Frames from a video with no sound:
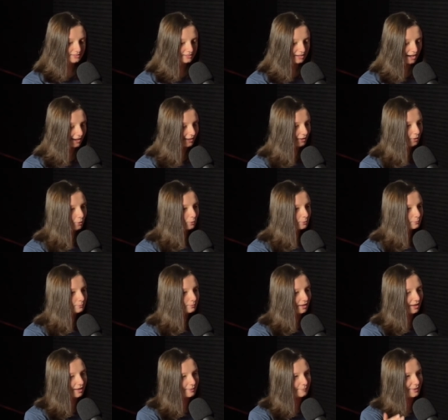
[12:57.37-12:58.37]
I hold
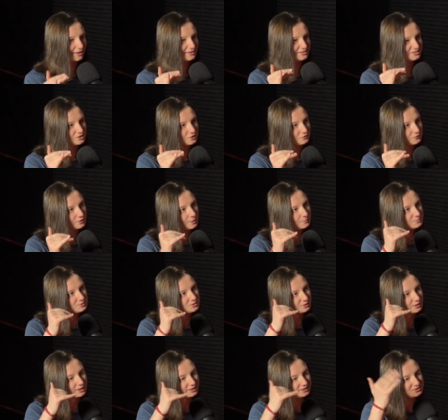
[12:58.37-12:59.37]
myself up
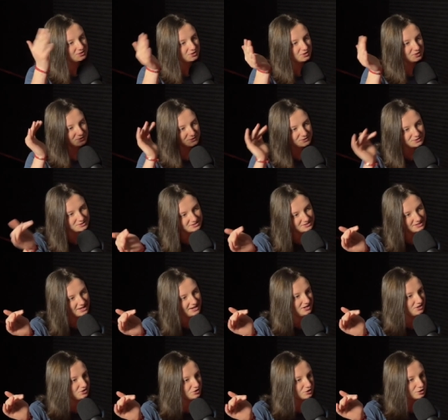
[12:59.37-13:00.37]
to like a certain
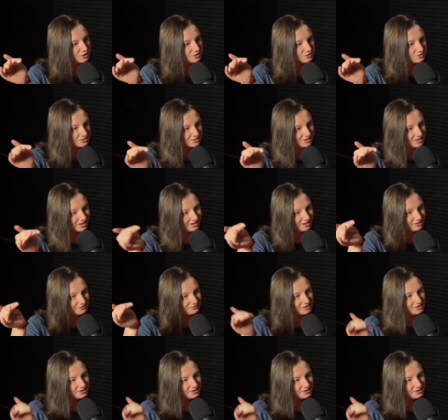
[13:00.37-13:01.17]
standard and if mm.